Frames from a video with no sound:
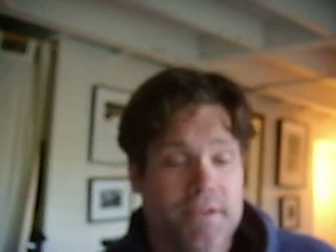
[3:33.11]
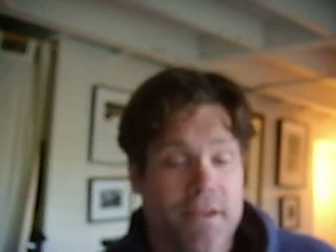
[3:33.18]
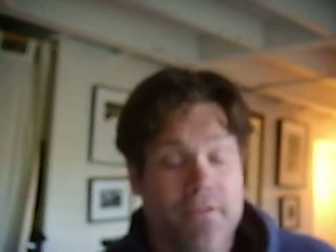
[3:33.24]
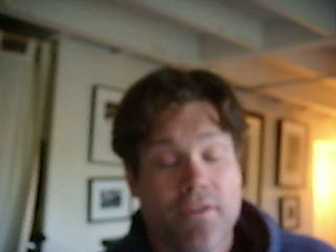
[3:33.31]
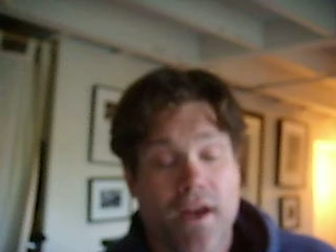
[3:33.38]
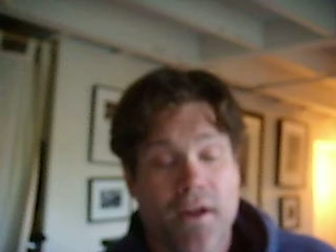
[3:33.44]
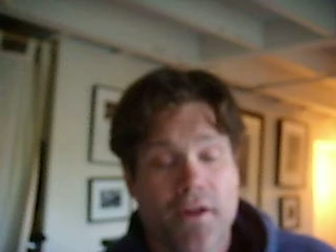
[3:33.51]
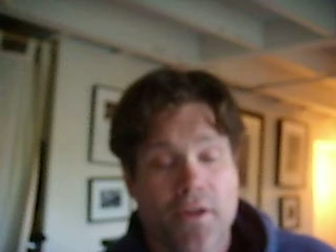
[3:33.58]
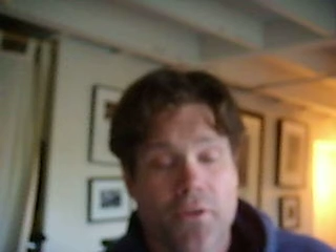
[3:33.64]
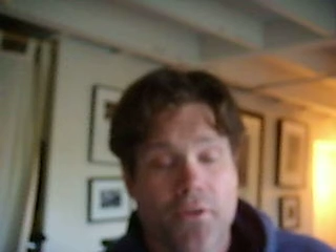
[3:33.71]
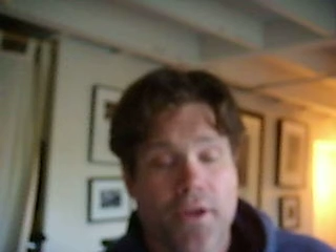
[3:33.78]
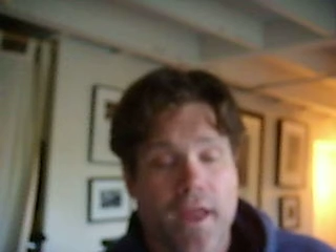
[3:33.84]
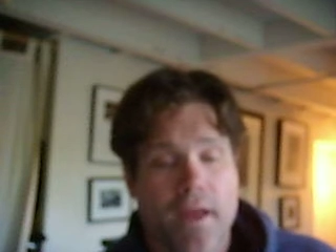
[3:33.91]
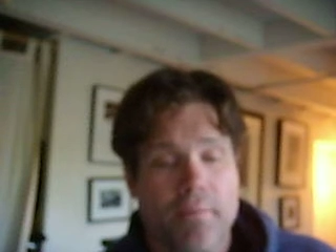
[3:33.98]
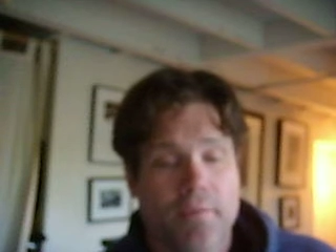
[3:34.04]
They've got another
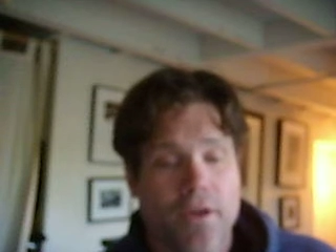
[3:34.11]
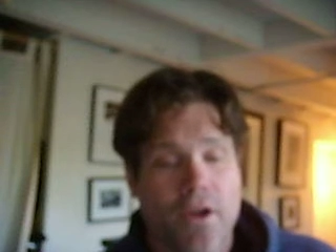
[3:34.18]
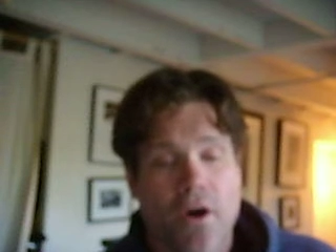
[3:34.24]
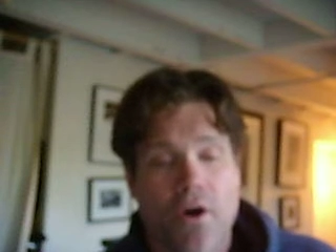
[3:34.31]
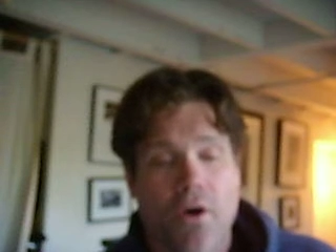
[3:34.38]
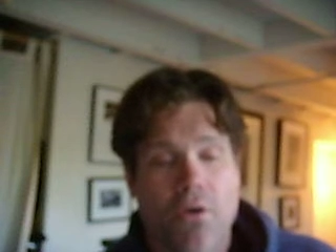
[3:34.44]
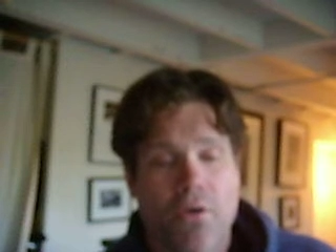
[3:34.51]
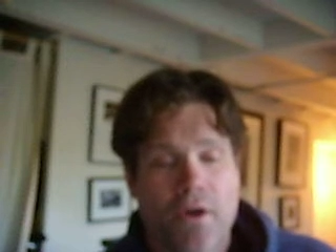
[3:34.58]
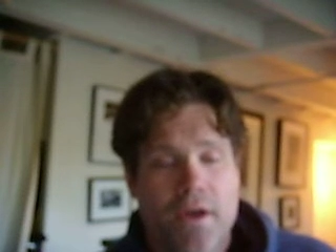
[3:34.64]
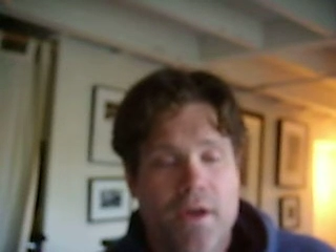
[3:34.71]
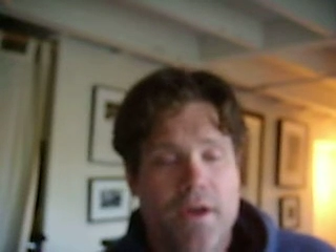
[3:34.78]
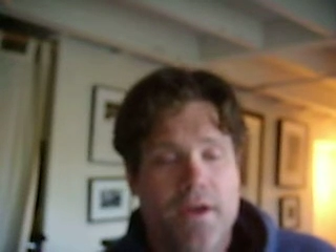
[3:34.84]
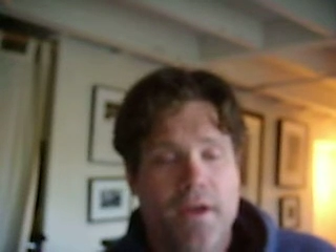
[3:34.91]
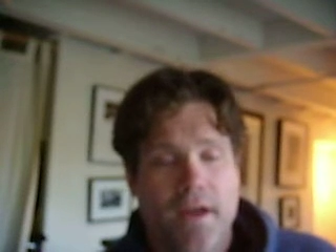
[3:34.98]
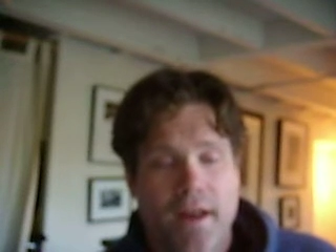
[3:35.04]
game to go,
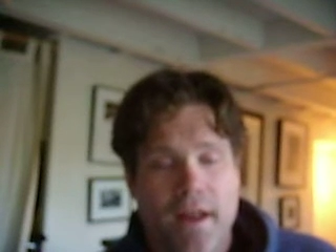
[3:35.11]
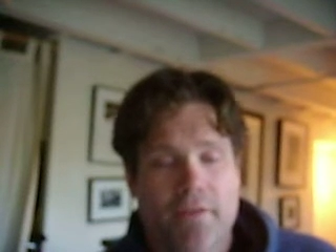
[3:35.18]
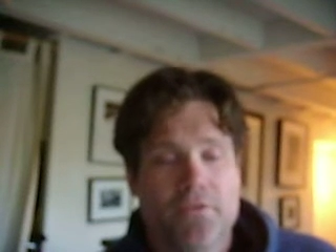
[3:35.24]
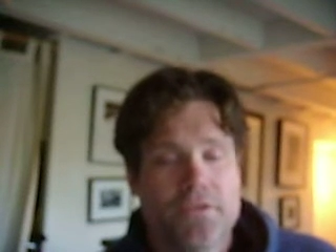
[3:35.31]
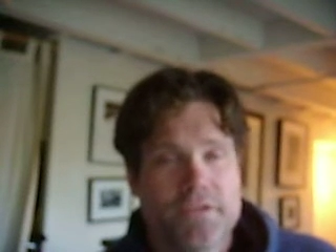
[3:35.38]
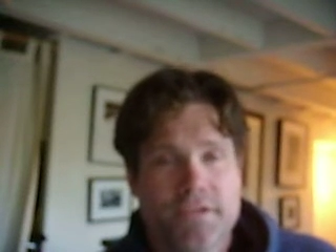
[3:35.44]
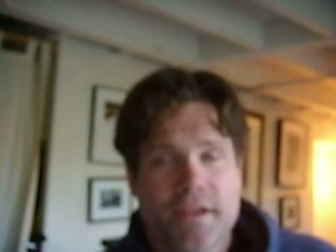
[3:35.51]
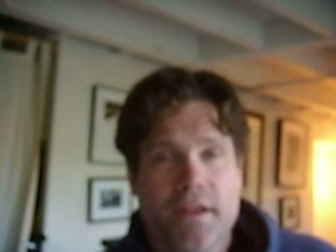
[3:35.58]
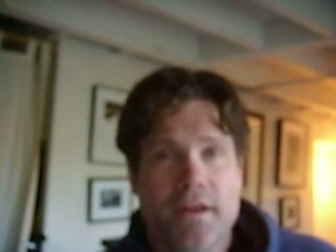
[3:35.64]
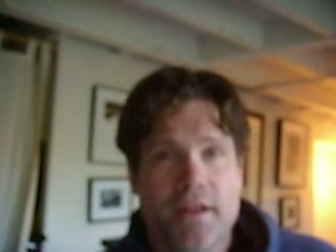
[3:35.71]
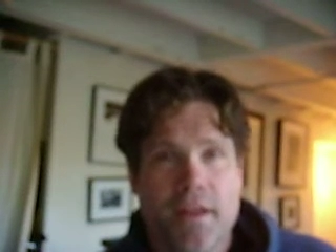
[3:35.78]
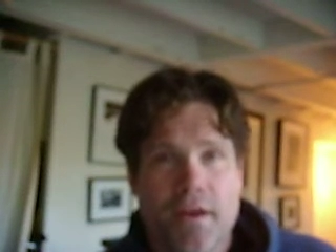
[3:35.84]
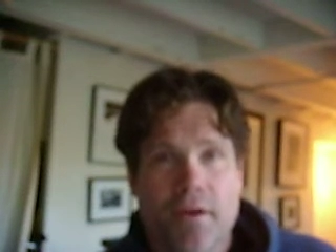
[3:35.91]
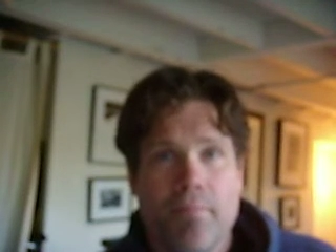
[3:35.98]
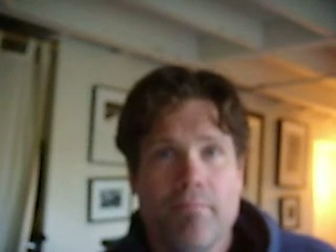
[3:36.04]
and after seeing
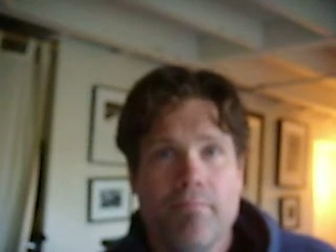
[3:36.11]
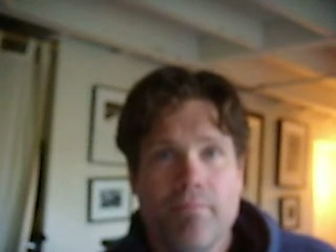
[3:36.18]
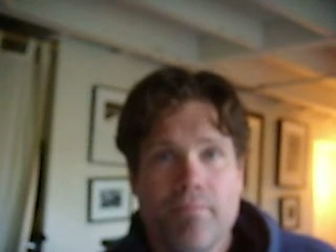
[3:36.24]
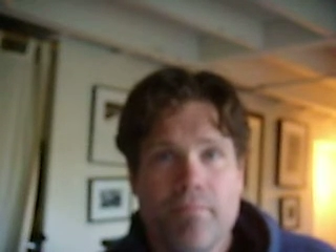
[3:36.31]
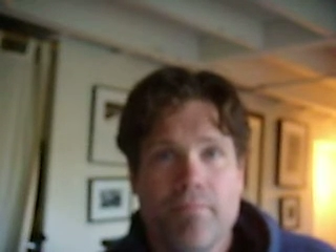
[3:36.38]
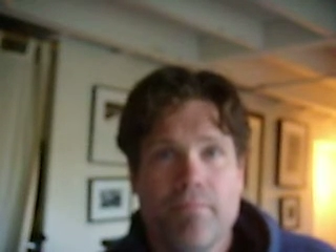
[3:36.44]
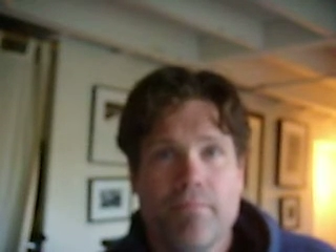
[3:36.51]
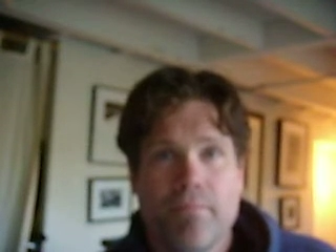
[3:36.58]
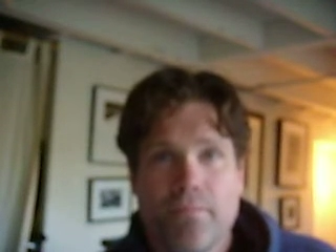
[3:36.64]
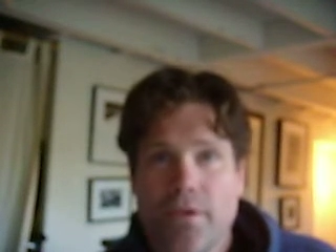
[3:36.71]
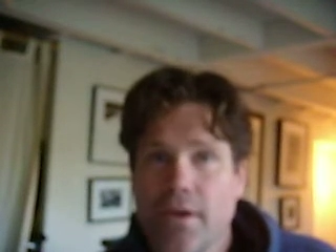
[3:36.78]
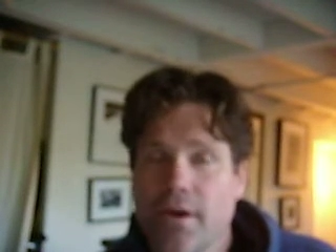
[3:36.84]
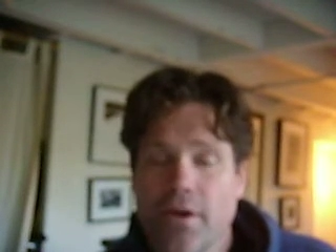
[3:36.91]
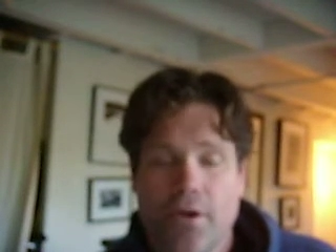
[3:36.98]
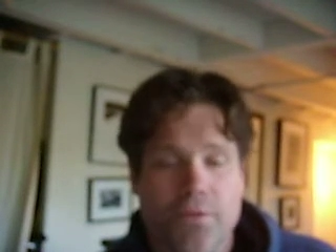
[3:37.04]
him,
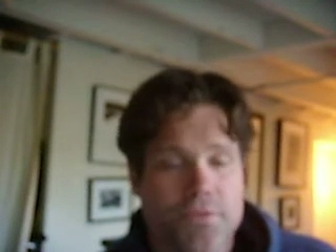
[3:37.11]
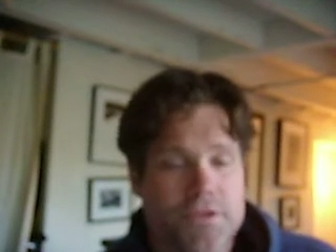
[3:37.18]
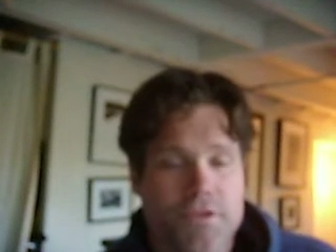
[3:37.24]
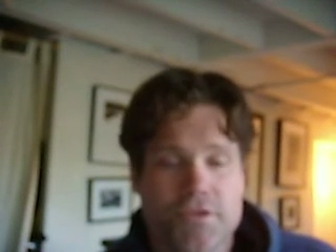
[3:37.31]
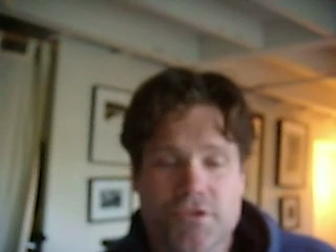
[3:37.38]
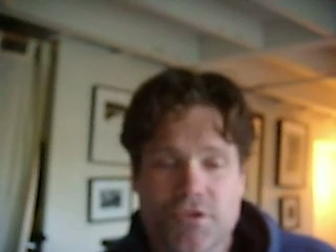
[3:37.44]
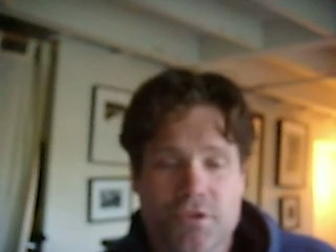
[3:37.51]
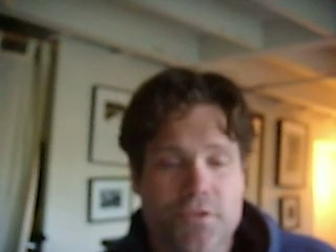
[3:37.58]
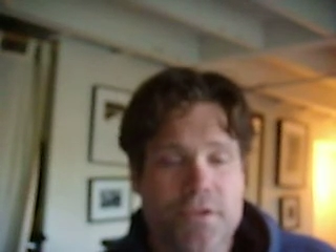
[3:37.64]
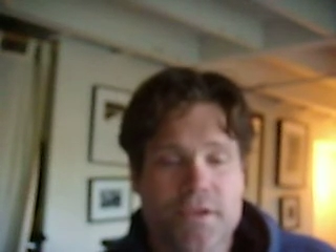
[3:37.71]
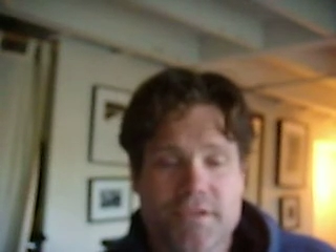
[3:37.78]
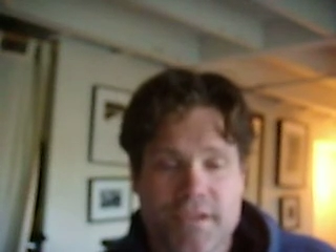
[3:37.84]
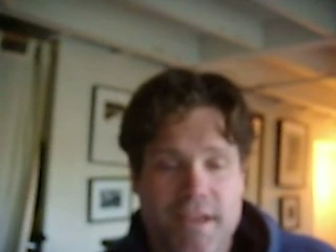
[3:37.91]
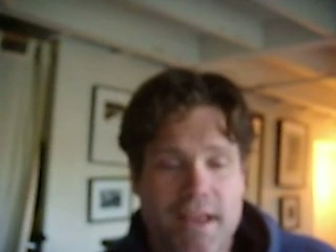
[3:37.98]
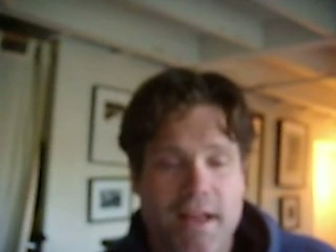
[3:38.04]
you know, just chew
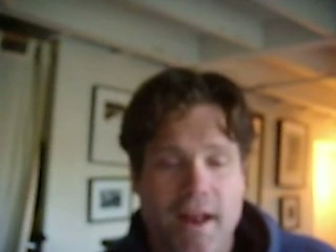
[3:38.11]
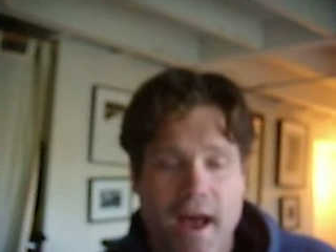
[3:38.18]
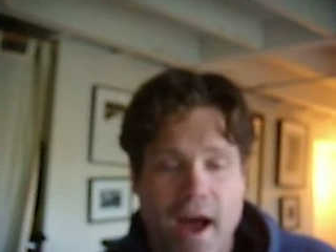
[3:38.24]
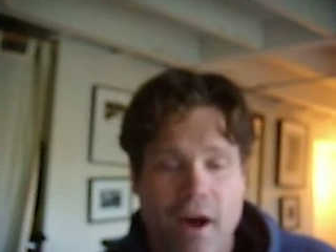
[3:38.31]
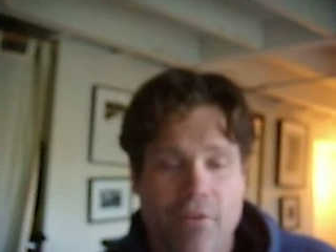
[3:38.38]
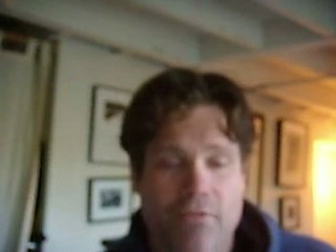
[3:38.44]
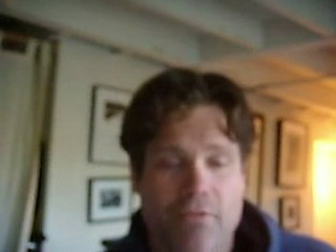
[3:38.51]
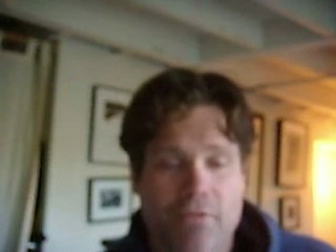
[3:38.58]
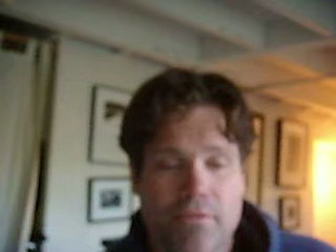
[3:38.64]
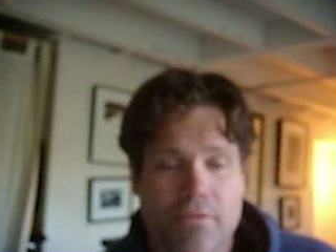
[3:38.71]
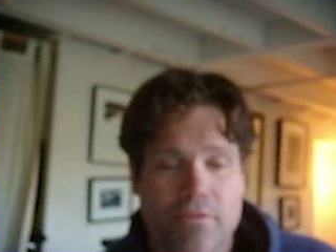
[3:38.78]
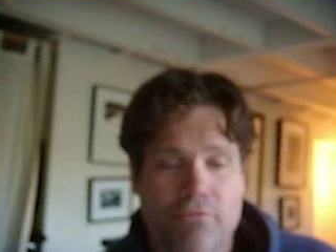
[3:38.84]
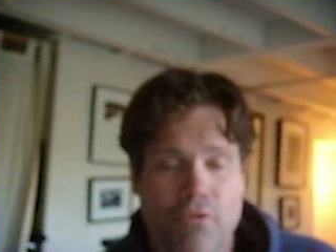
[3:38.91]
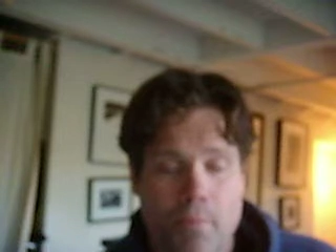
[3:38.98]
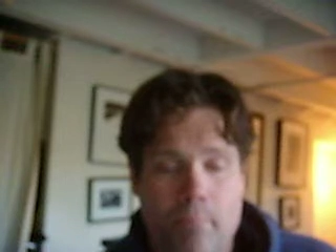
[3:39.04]
this kid out
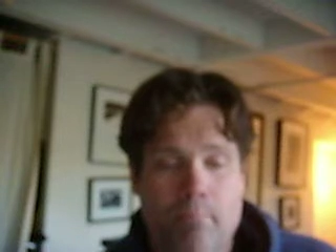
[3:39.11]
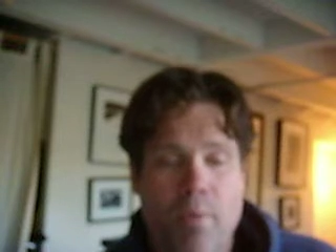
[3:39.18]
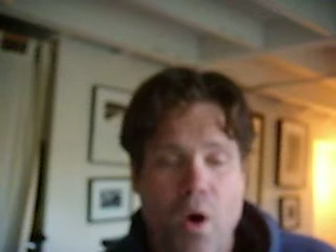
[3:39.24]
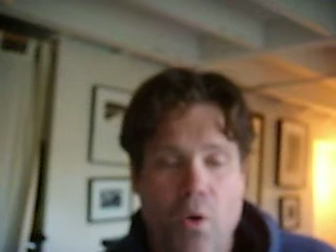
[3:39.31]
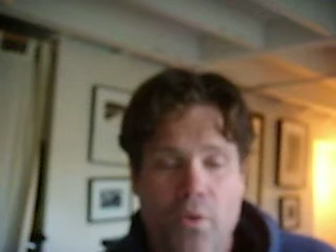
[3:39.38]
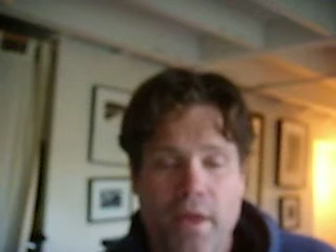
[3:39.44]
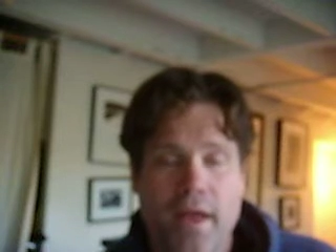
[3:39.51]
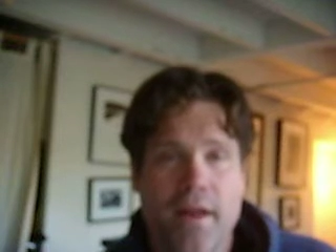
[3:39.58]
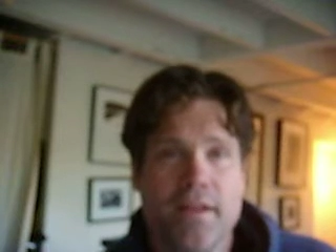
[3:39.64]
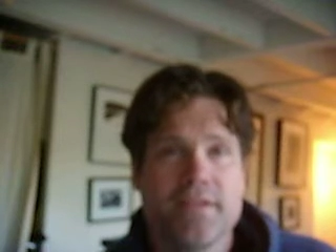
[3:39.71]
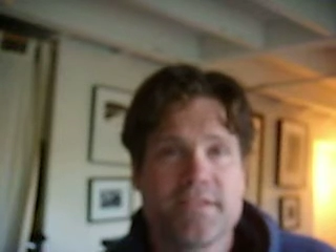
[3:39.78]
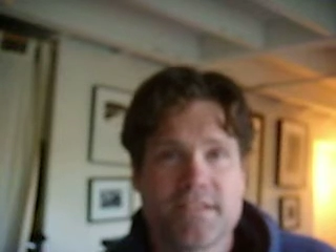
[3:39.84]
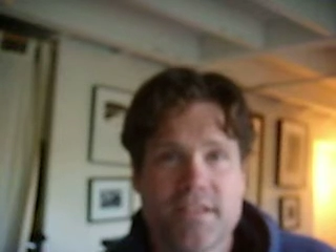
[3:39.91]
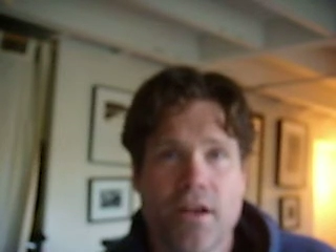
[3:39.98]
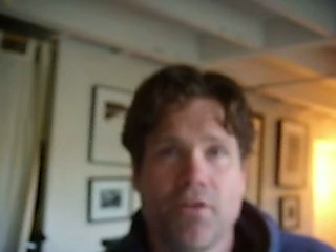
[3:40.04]
for boneheaded,
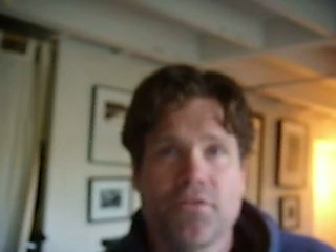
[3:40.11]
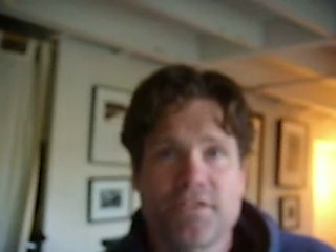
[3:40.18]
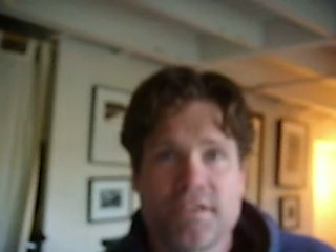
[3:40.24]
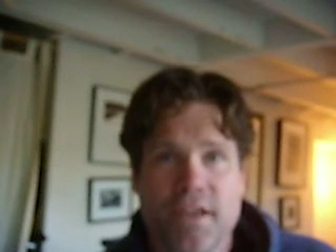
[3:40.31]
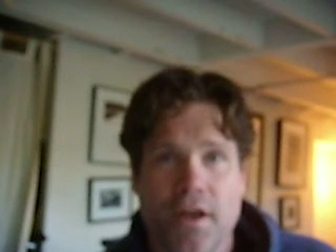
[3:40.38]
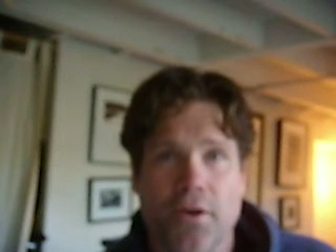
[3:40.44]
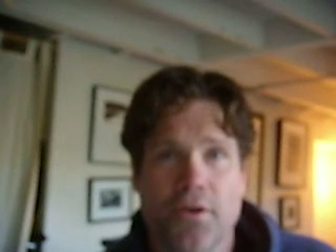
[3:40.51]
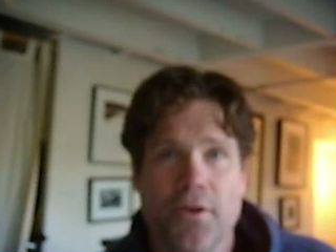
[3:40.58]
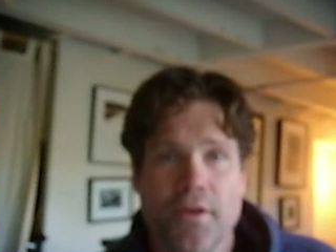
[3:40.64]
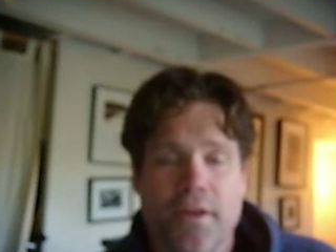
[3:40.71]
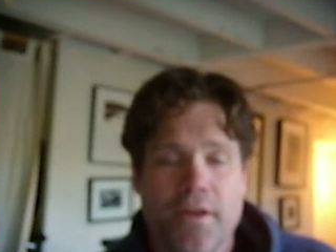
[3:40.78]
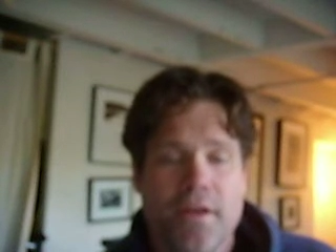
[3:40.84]
self-centered